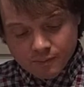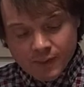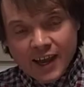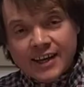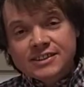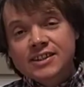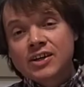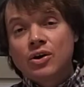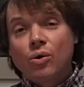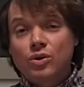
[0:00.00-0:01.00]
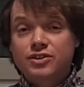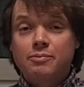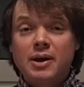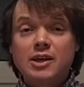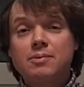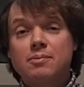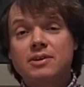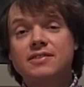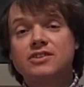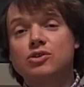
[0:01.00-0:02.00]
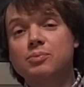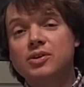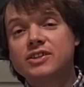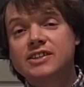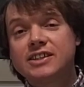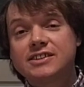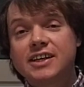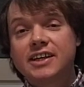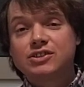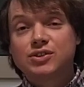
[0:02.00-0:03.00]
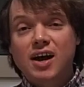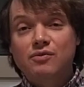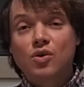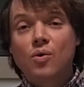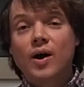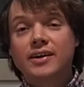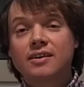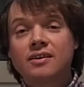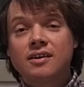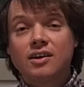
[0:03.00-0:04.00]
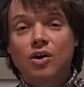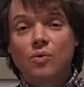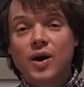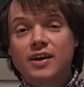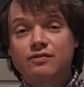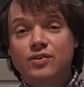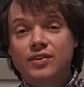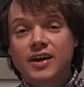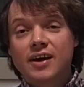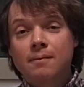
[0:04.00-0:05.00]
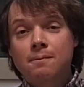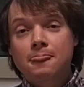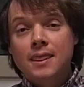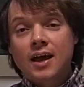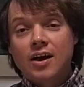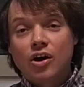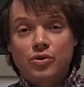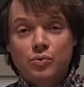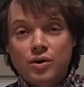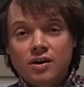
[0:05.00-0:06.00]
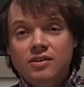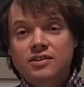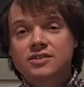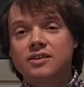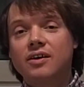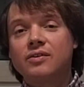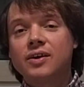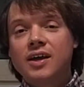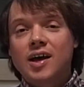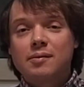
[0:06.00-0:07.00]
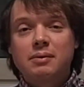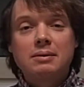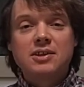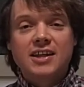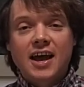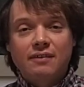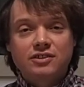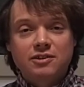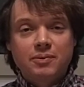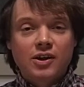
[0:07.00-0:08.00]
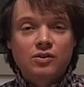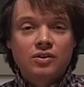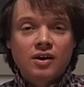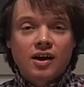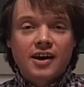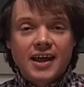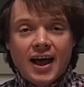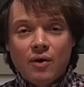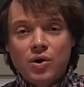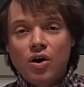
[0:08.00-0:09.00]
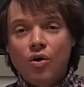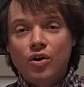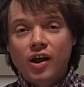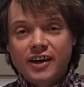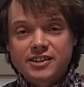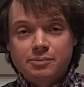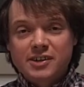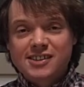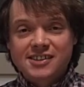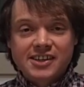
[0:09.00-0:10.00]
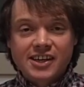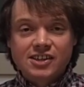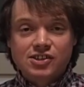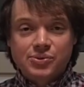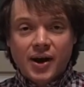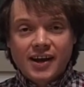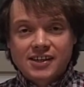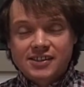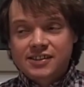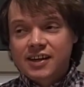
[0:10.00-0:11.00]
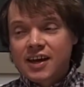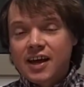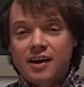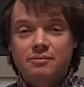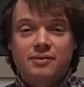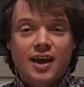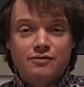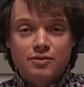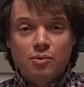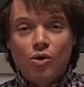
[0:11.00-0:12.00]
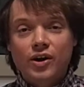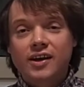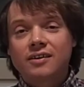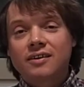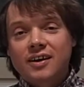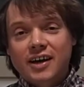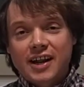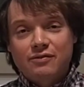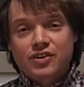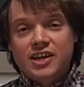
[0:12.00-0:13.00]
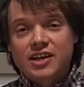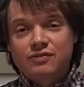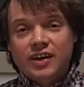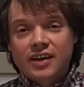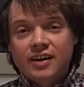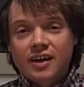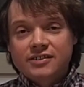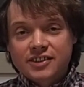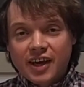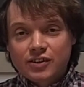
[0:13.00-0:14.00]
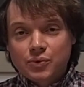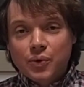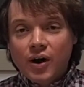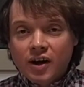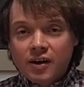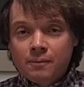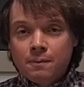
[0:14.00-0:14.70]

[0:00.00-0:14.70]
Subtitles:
And also many people in these communities, they travel quite a long way for their own work. So maybe they have to spend an hour or 90 minutes in each direction every morning and every evening to get to work.